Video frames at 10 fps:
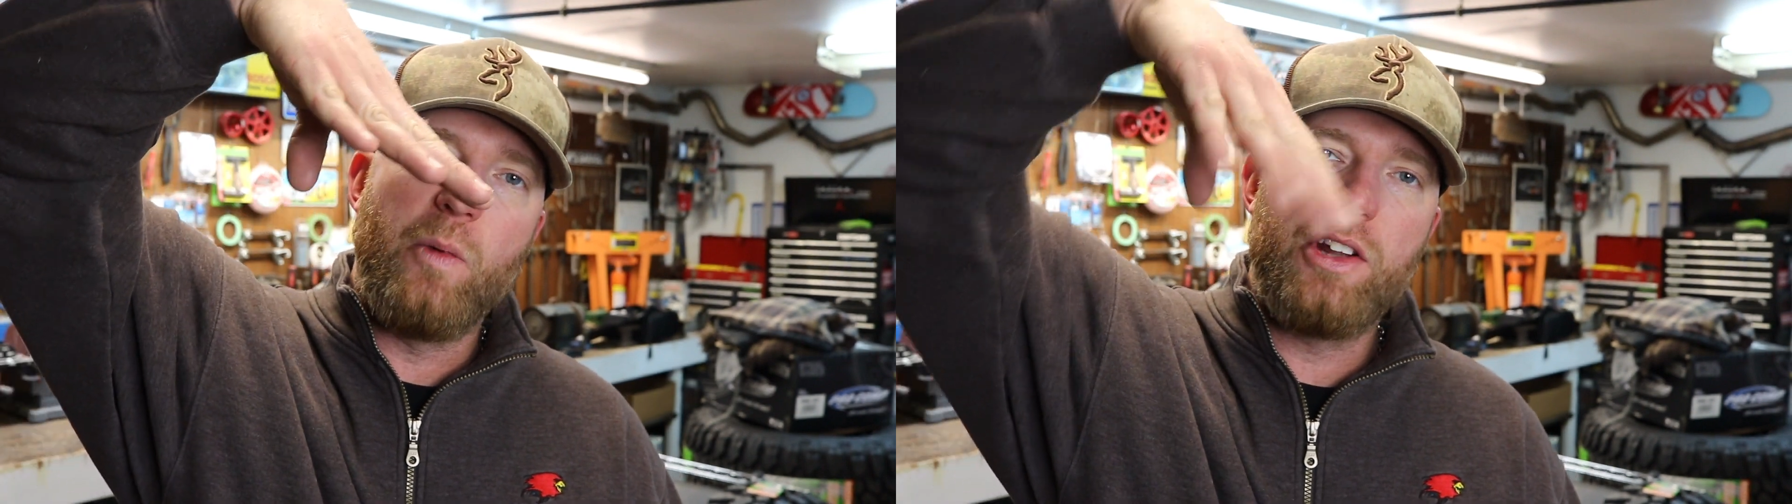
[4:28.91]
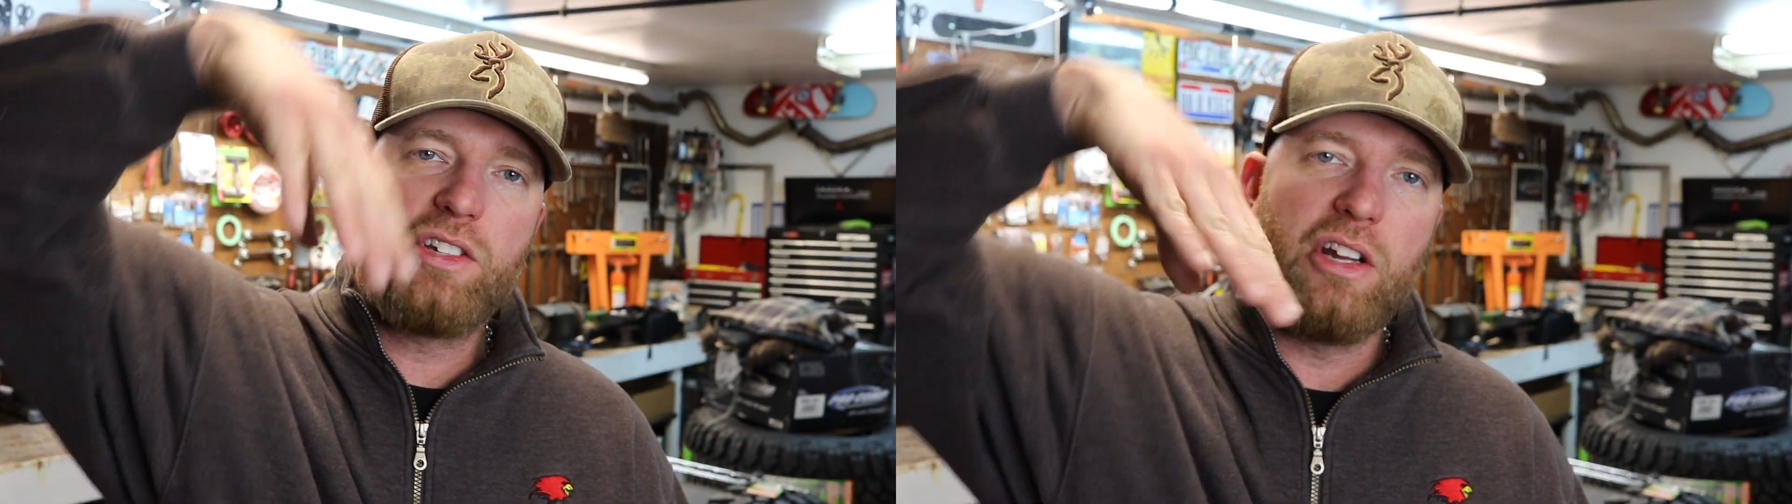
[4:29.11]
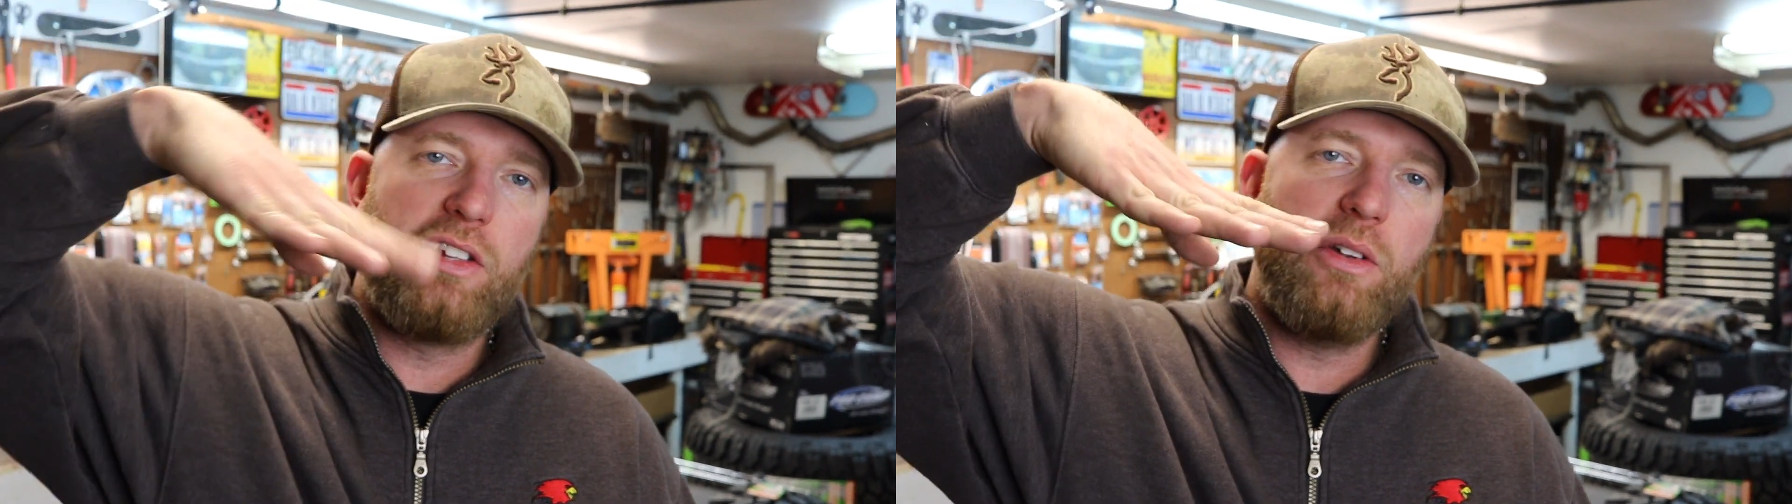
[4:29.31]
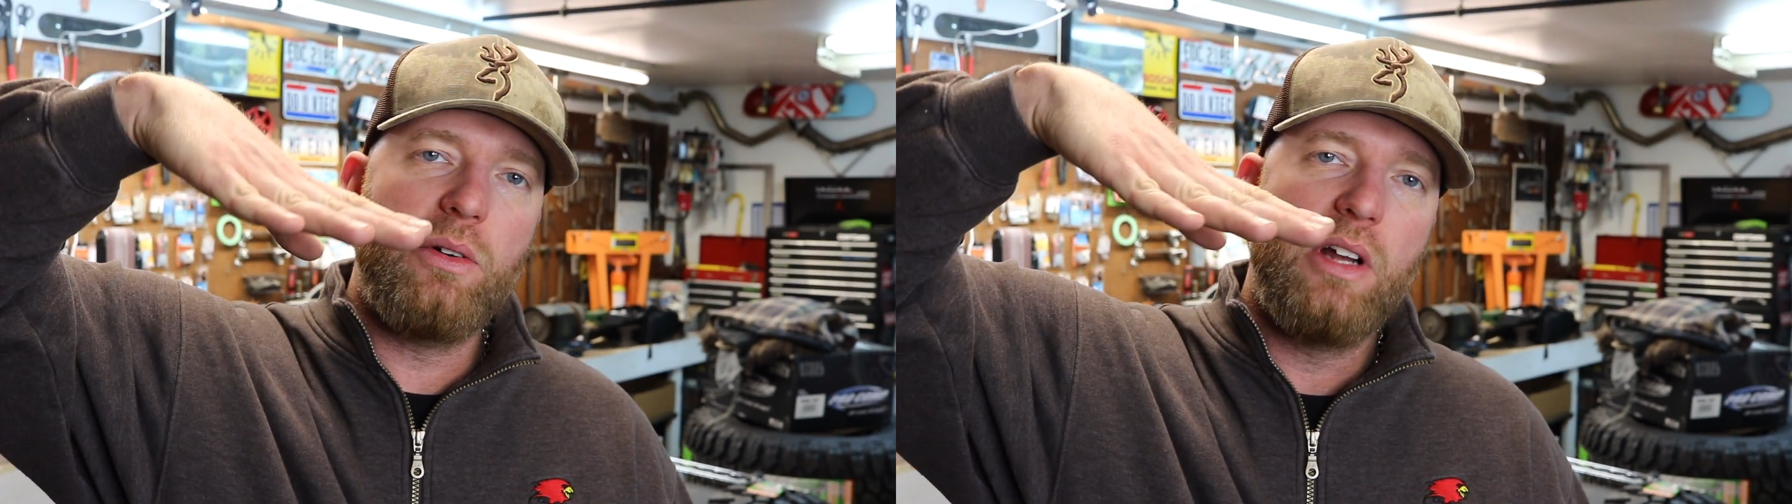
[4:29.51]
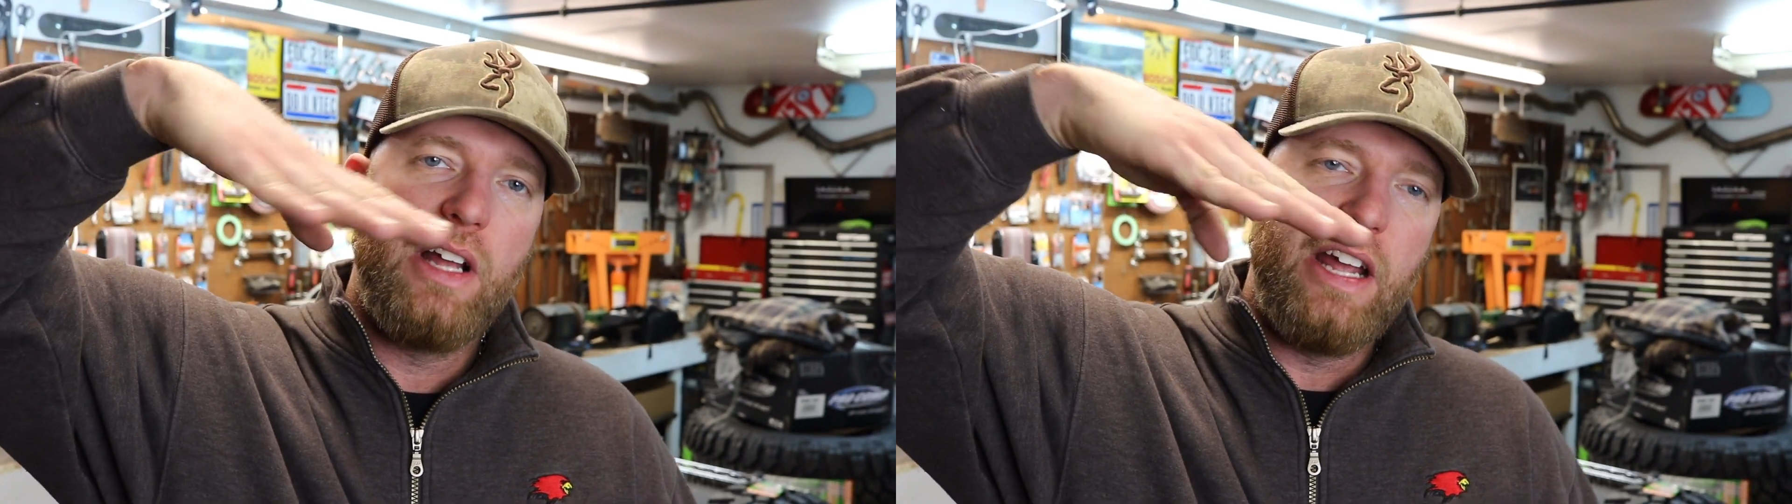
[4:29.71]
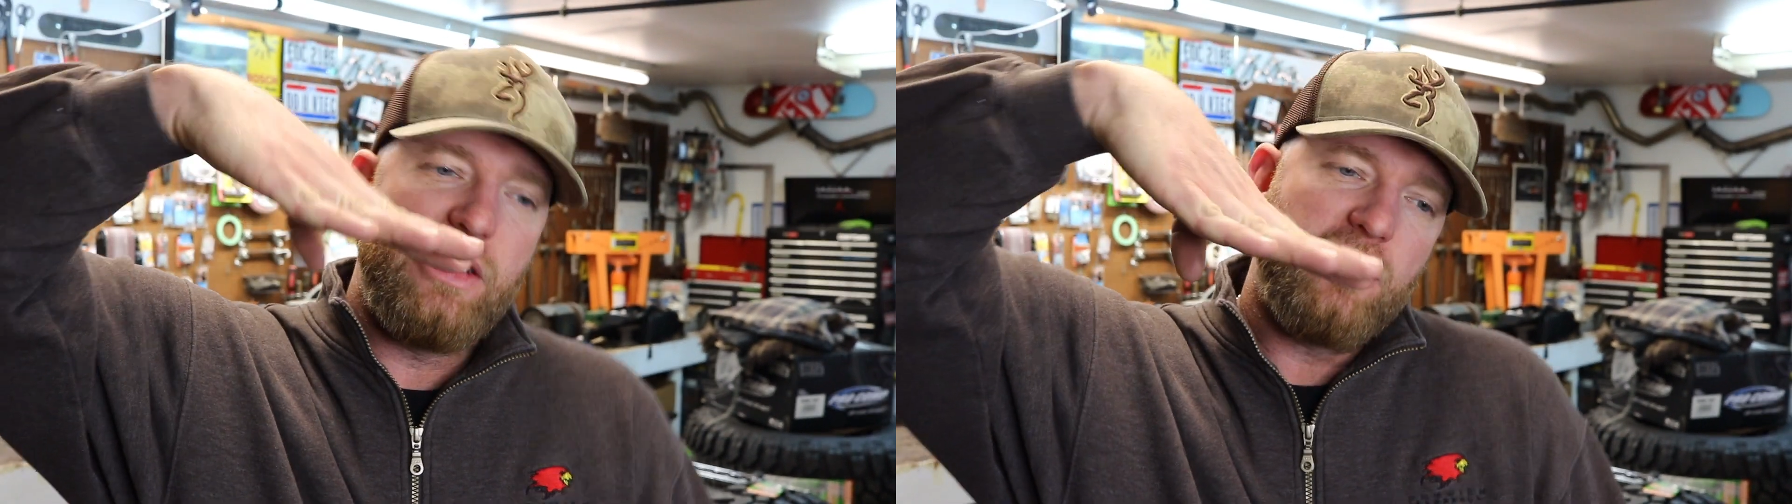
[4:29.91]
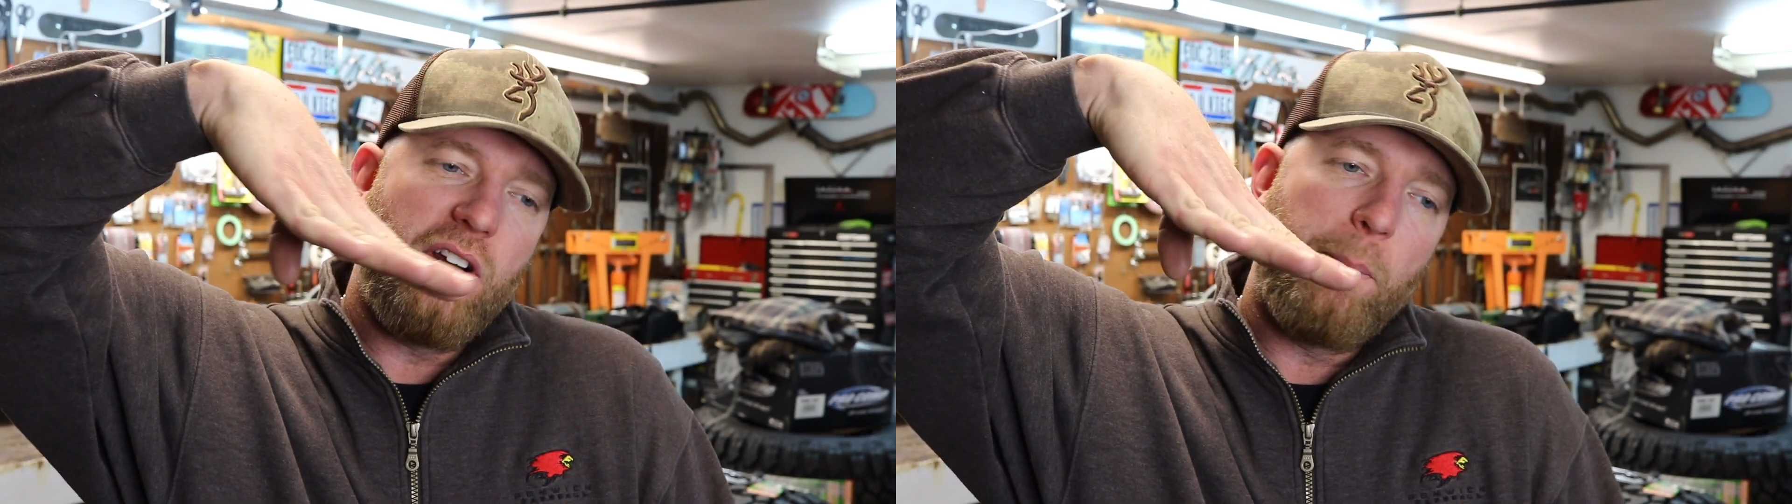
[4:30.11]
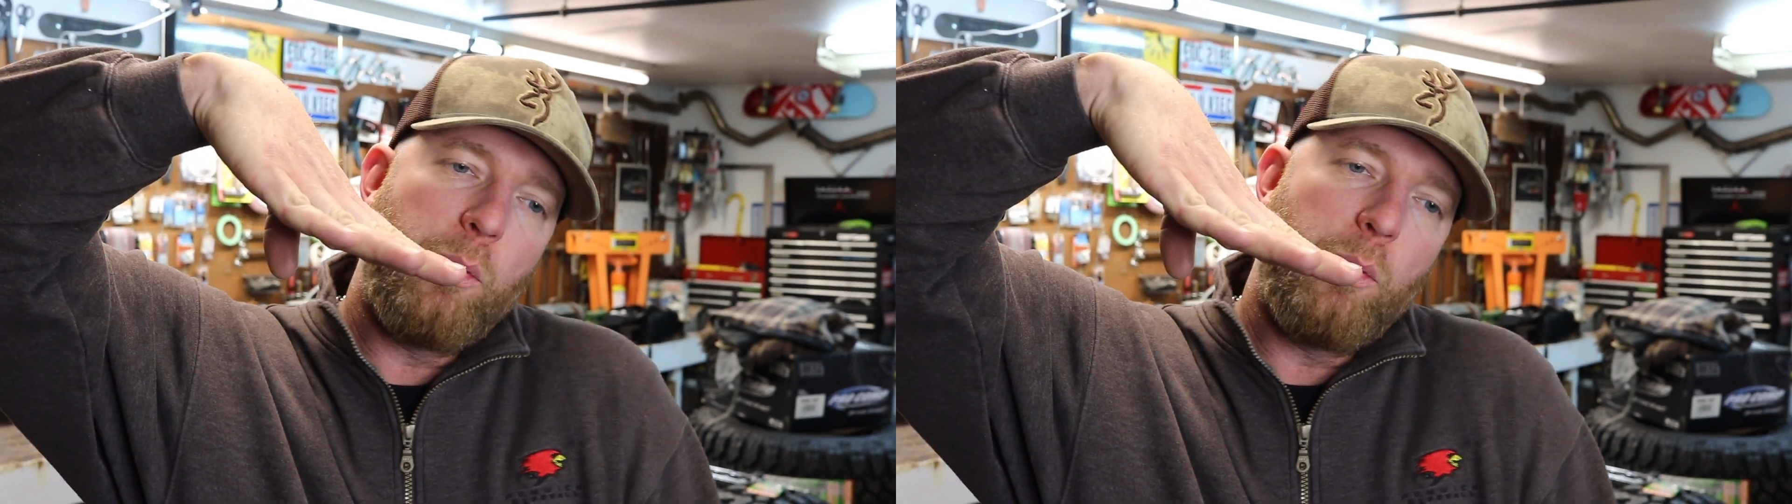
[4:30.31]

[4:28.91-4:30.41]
And what it's gonna do is it's gonna